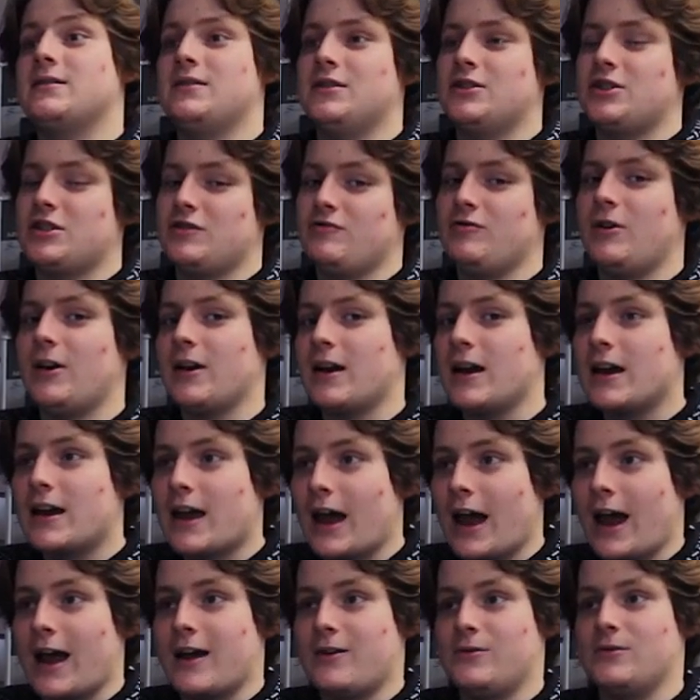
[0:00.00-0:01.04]
such as running
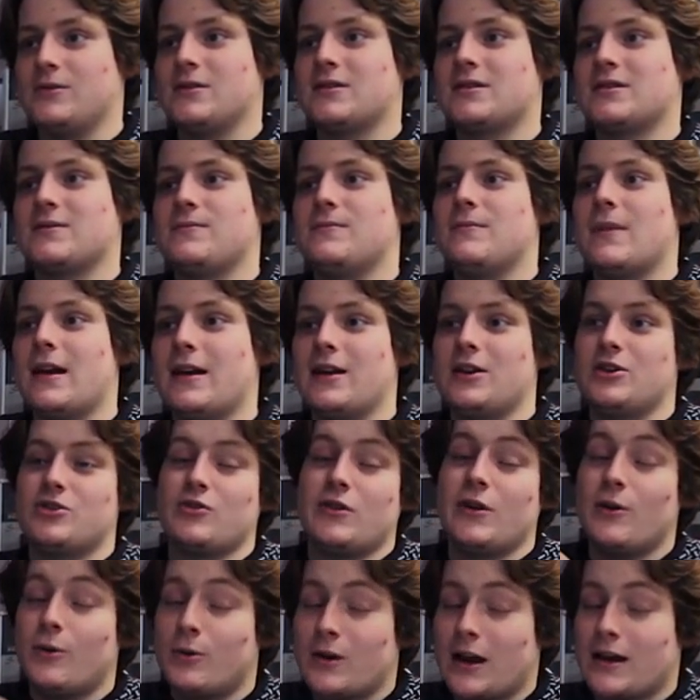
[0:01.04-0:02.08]
accounts, right. making
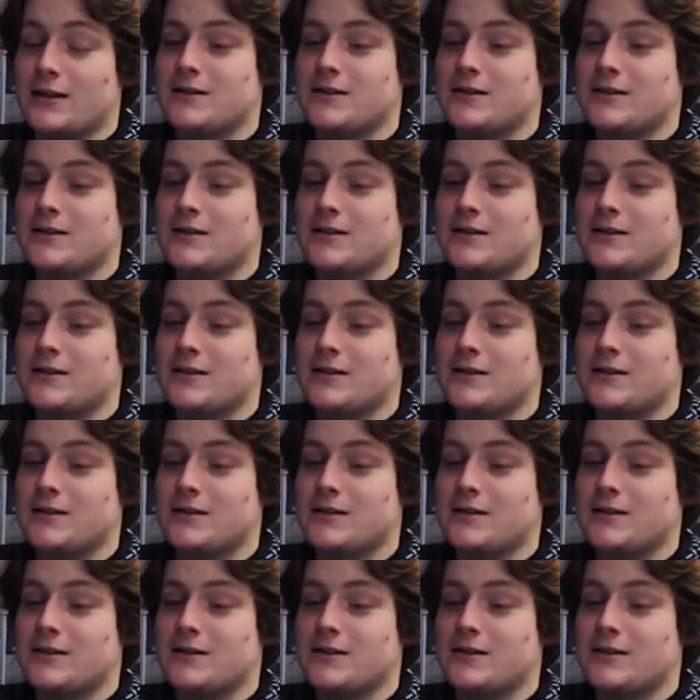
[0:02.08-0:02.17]
sure it all